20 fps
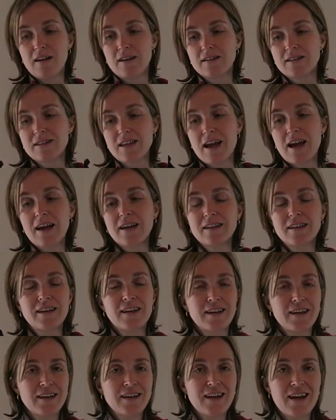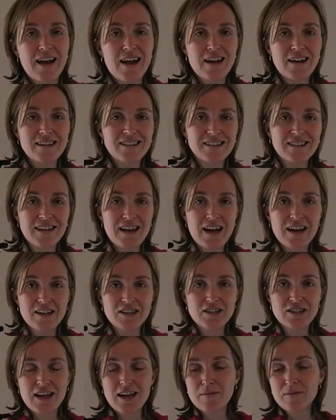sadly and
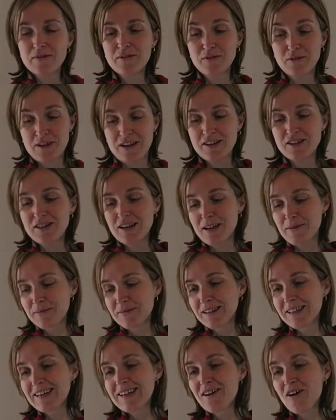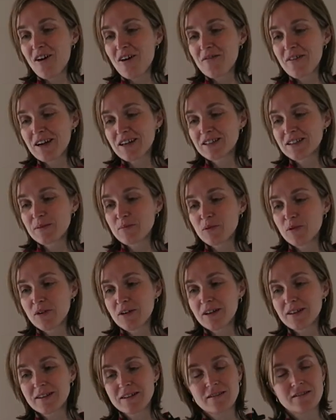ashamedly, I've actually
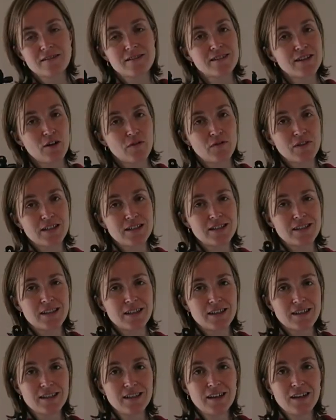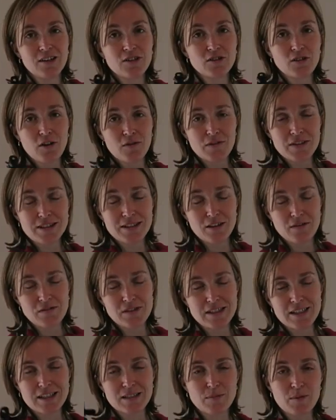bought a little selfie stick, not for
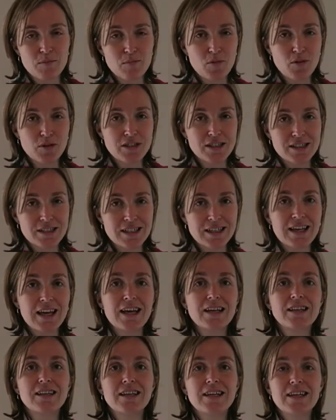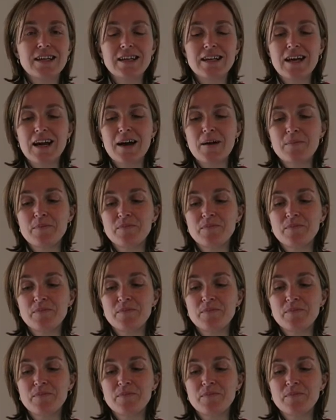selfie sticks, but more just to get the